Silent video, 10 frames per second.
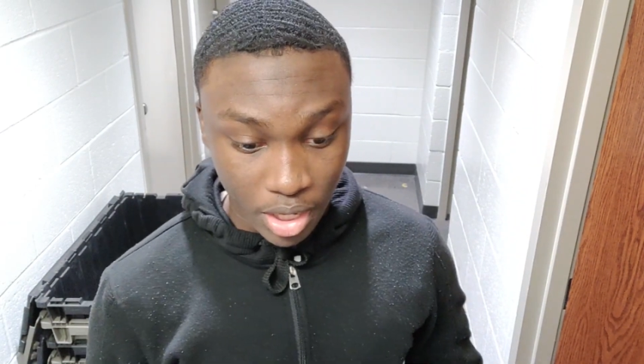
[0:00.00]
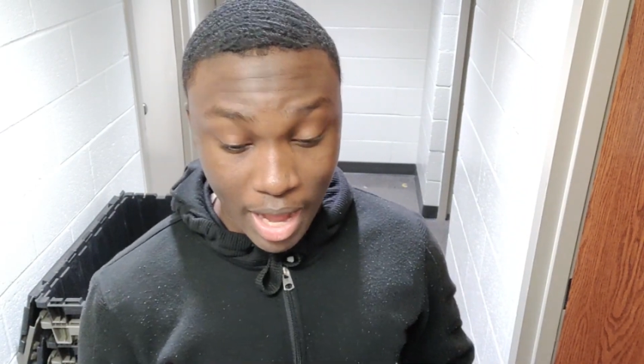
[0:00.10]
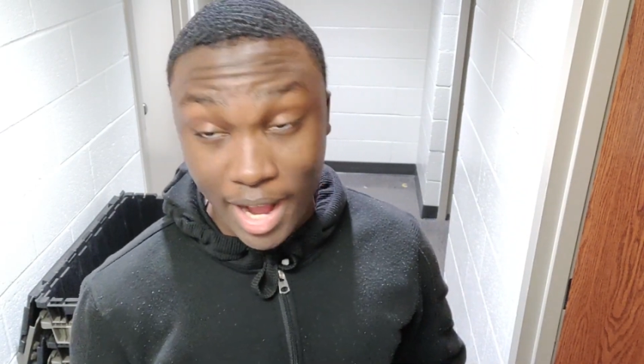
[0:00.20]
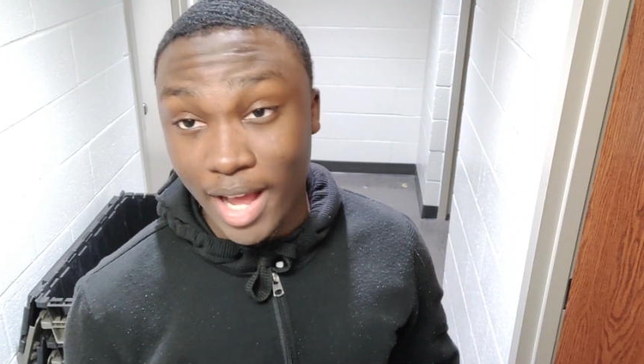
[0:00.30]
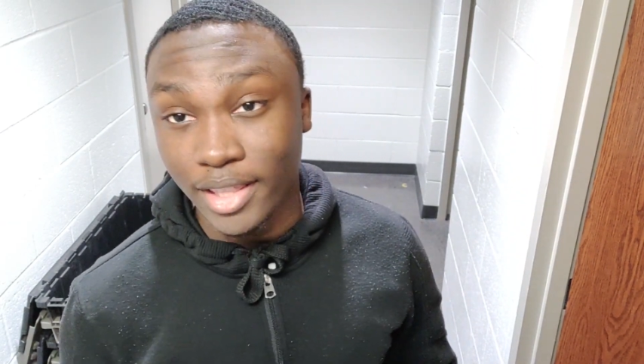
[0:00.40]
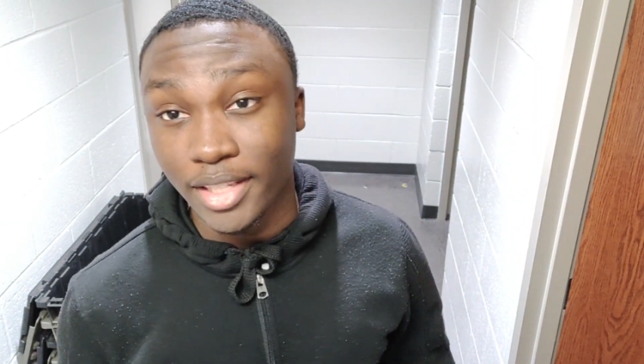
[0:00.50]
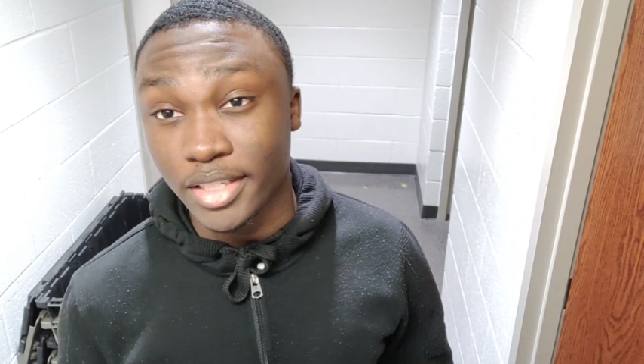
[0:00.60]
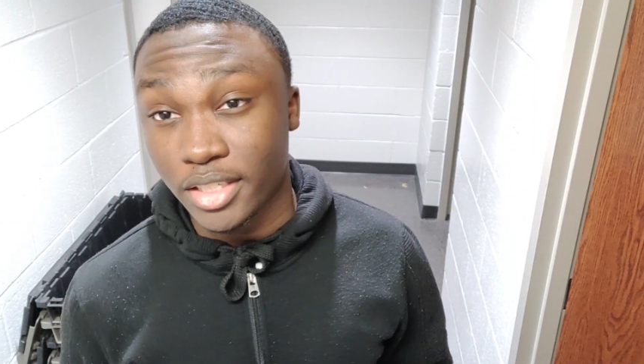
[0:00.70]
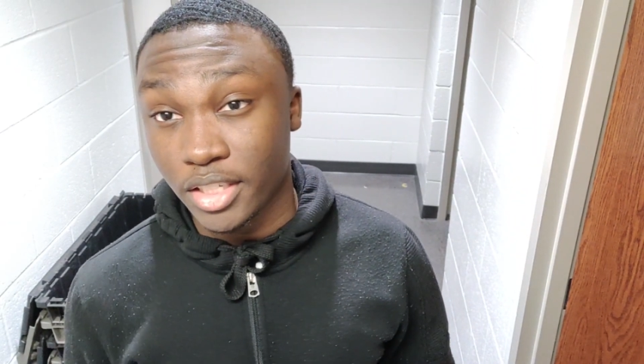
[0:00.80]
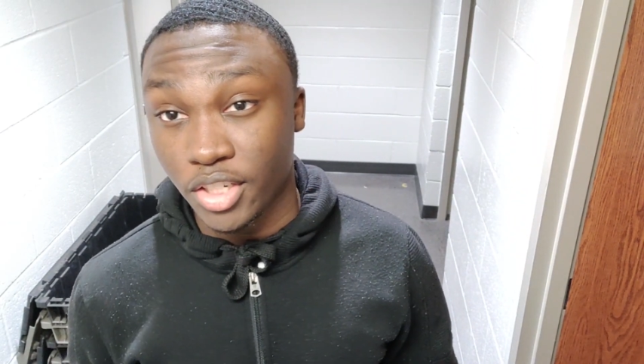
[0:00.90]
I got
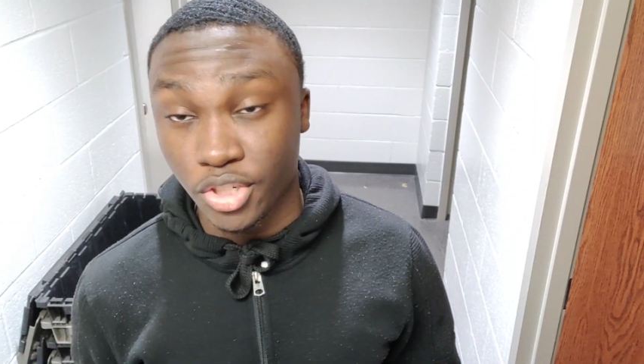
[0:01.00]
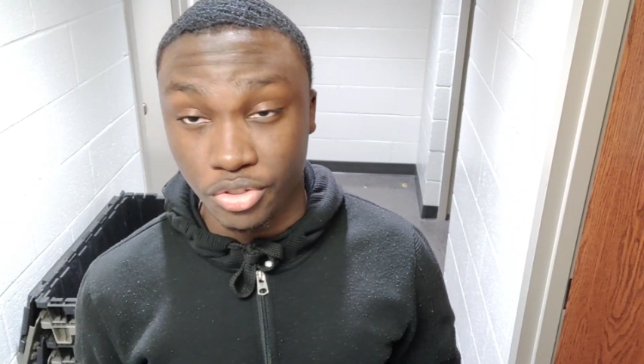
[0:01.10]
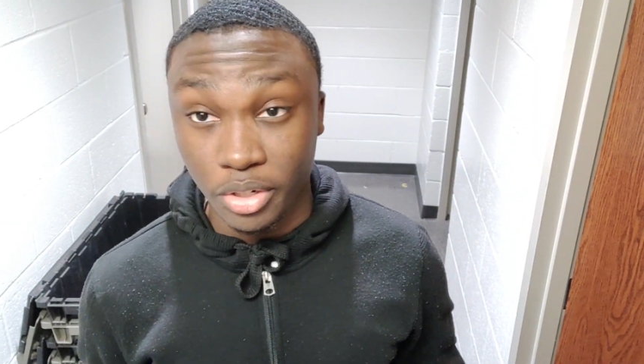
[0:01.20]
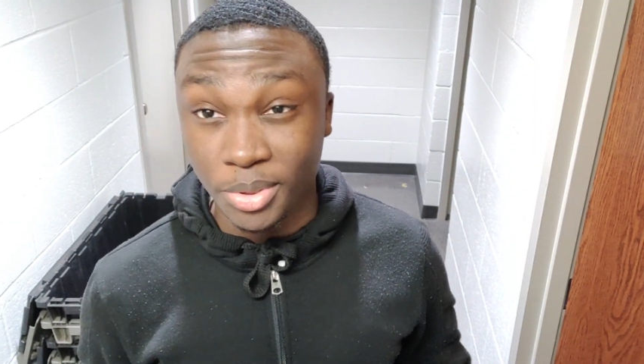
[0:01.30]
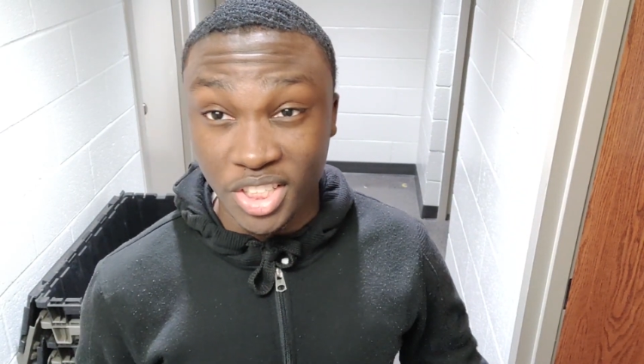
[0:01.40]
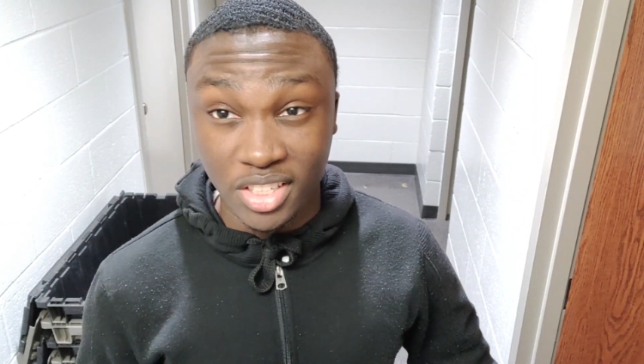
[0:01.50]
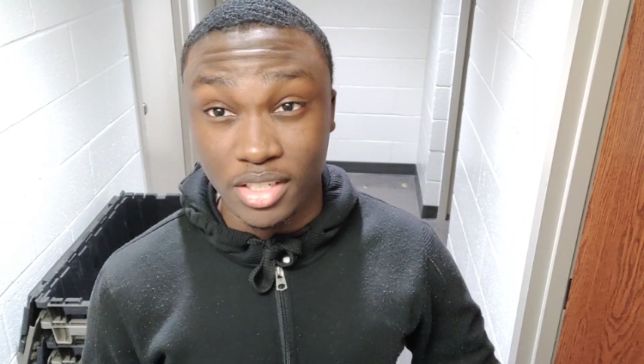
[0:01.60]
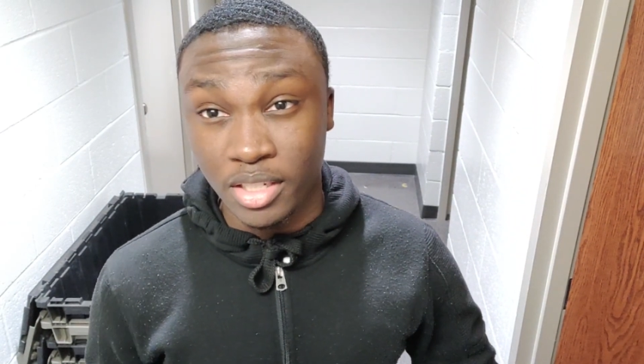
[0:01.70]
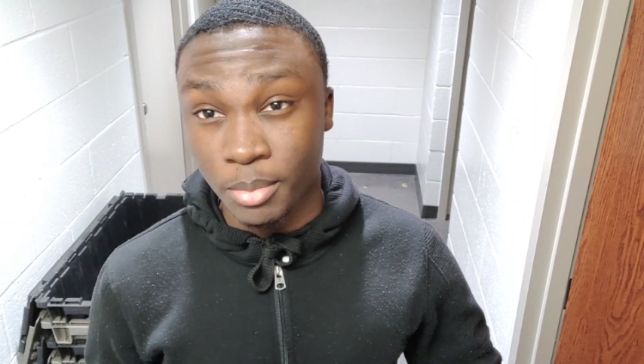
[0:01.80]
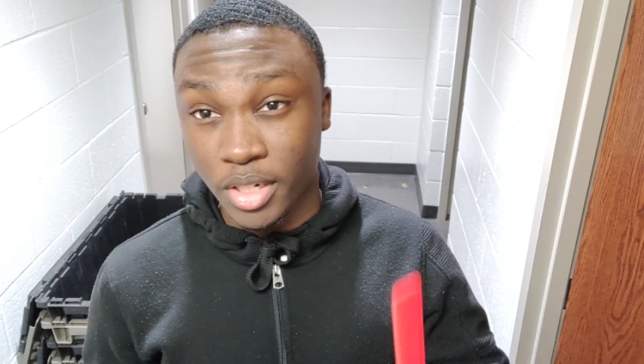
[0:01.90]
links in the description to
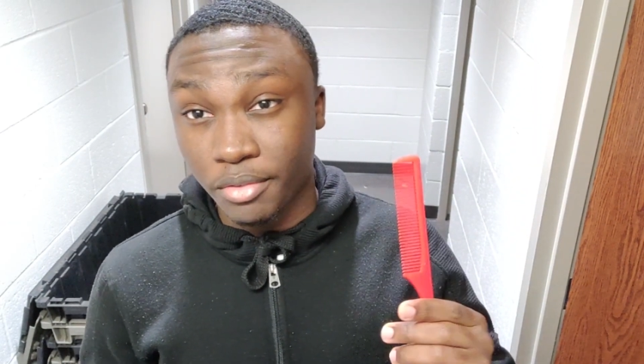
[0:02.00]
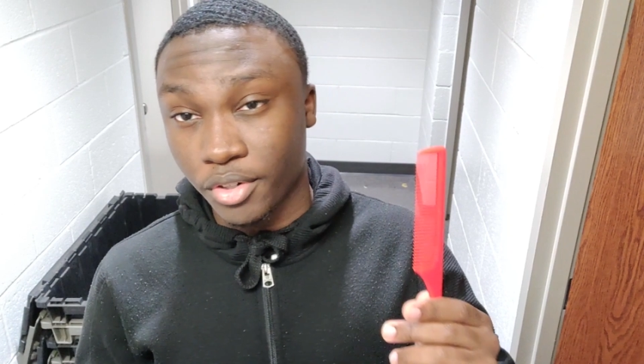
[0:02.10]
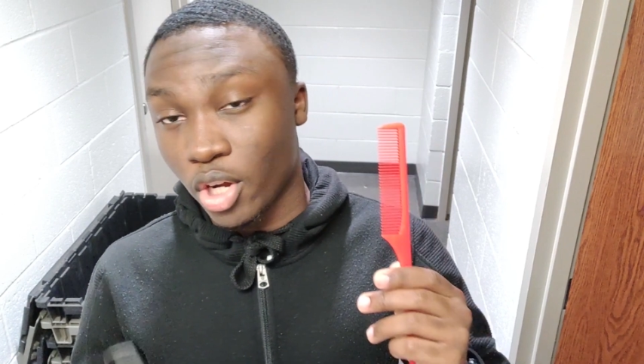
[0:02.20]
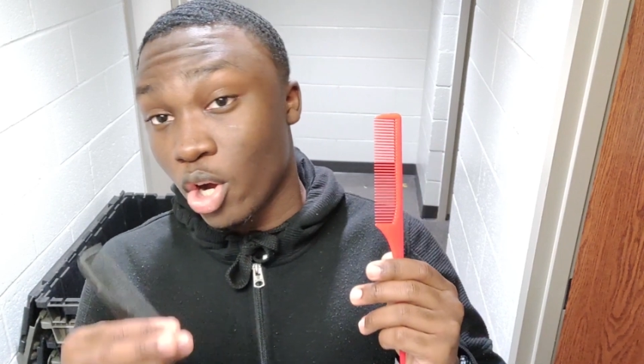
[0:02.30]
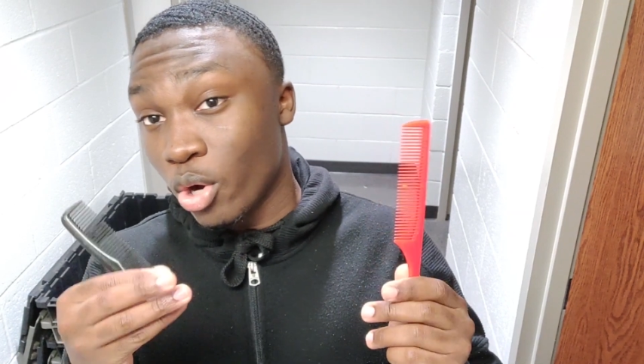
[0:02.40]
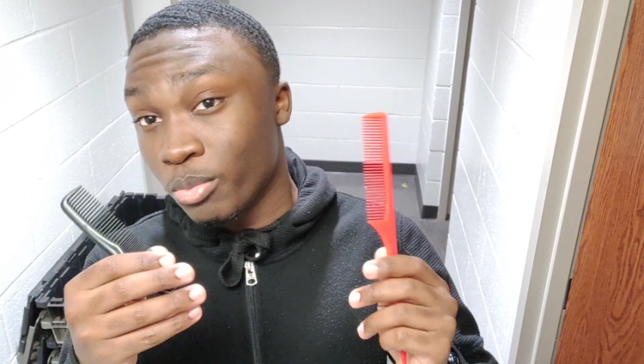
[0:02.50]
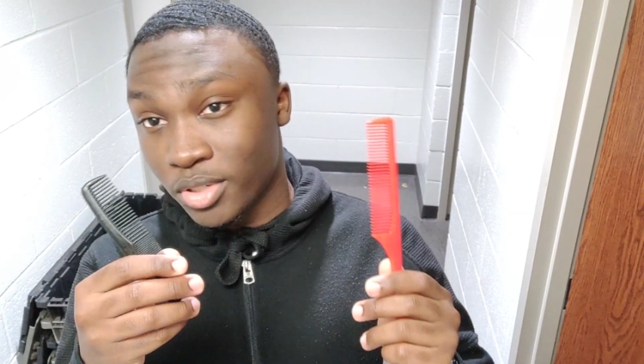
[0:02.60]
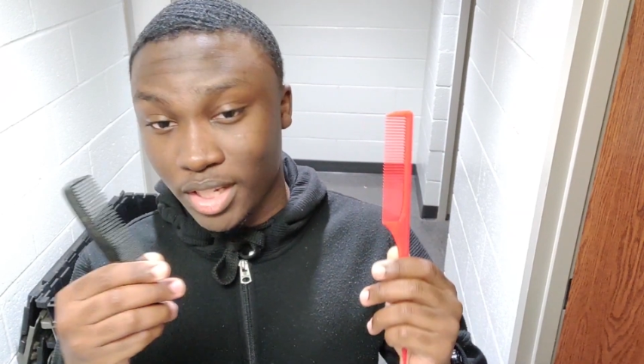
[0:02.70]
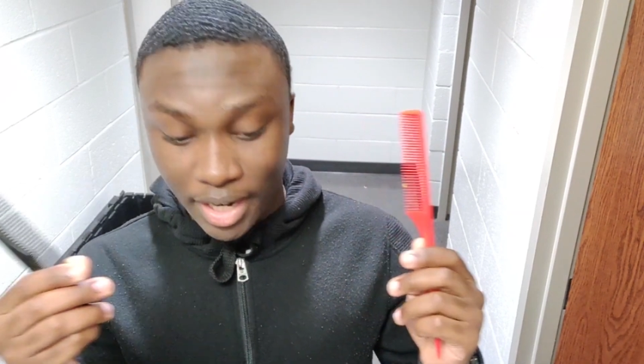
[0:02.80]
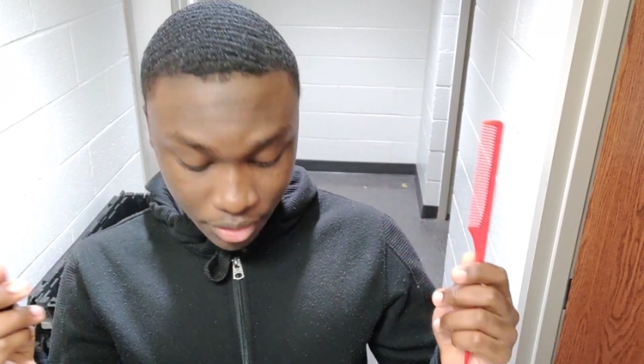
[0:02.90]
some different
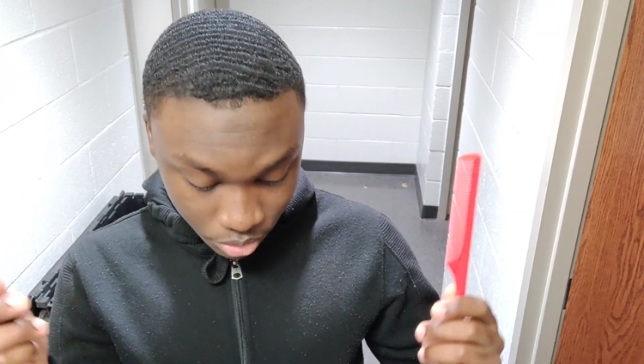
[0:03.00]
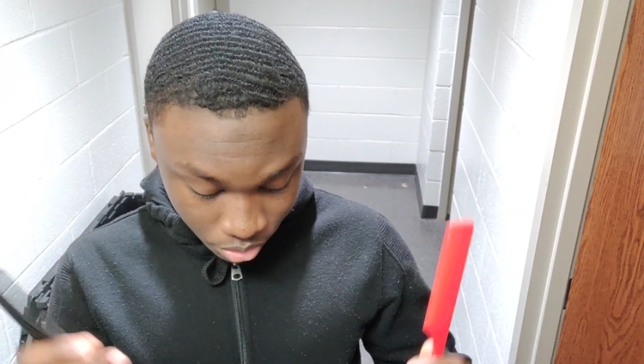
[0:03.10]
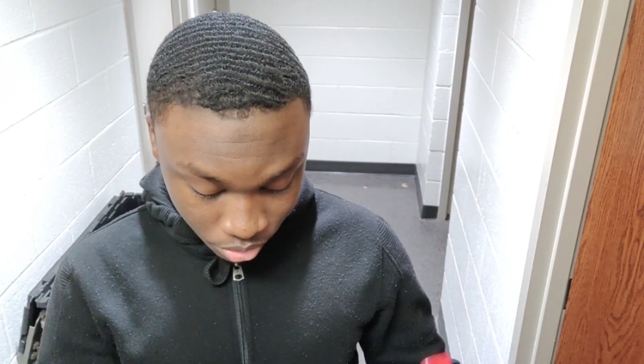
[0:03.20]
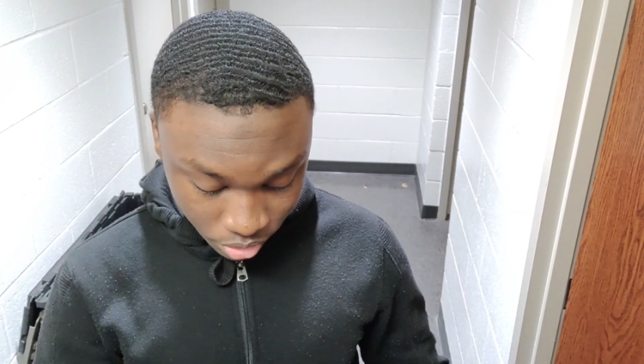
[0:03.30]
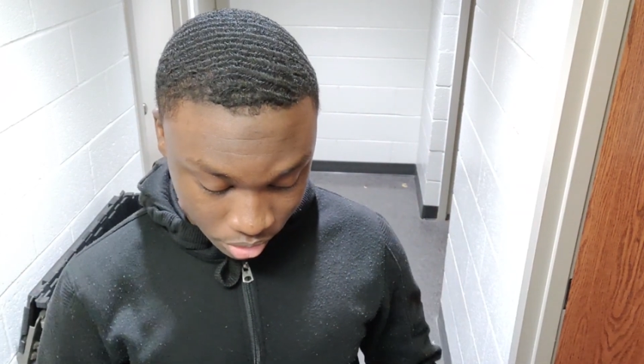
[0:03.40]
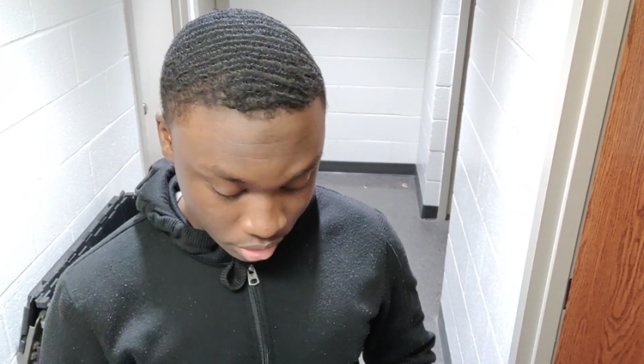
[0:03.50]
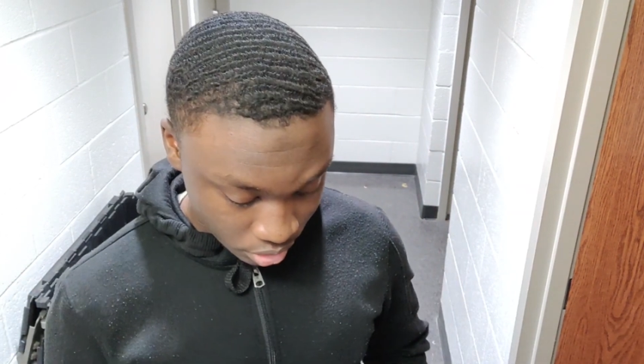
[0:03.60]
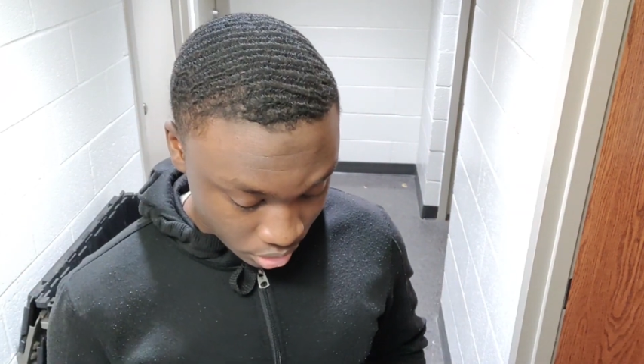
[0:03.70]
combs that I use.